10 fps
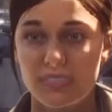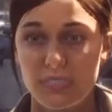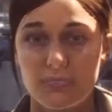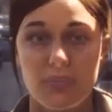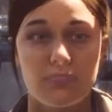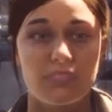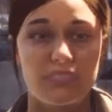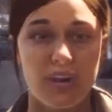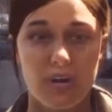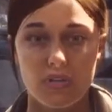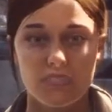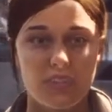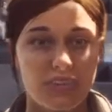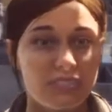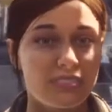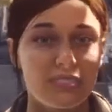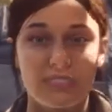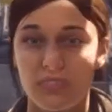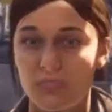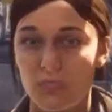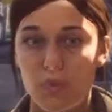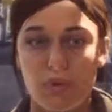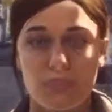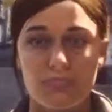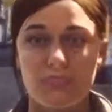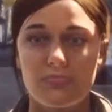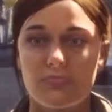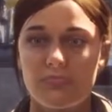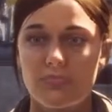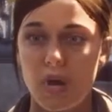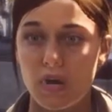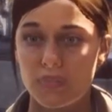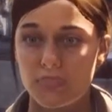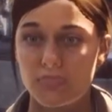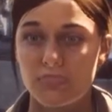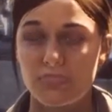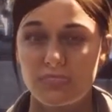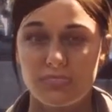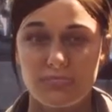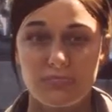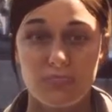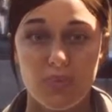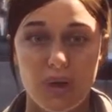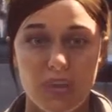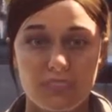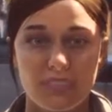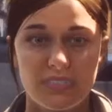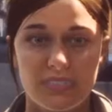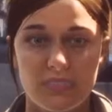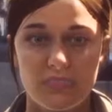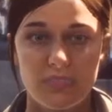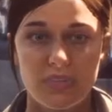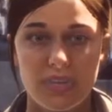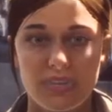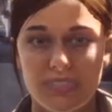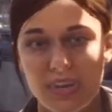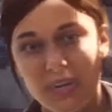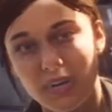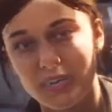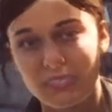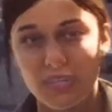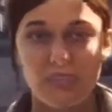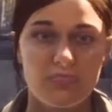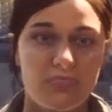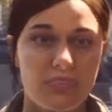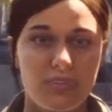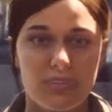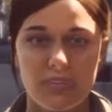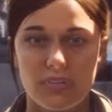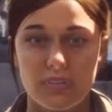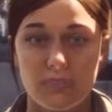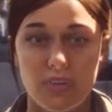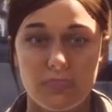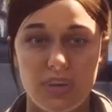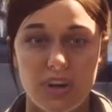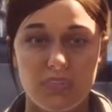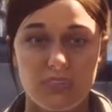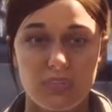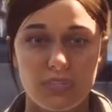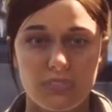some people stay on this side of the wall. Others... Well, since you love running into that kind of stuff, you better be careful.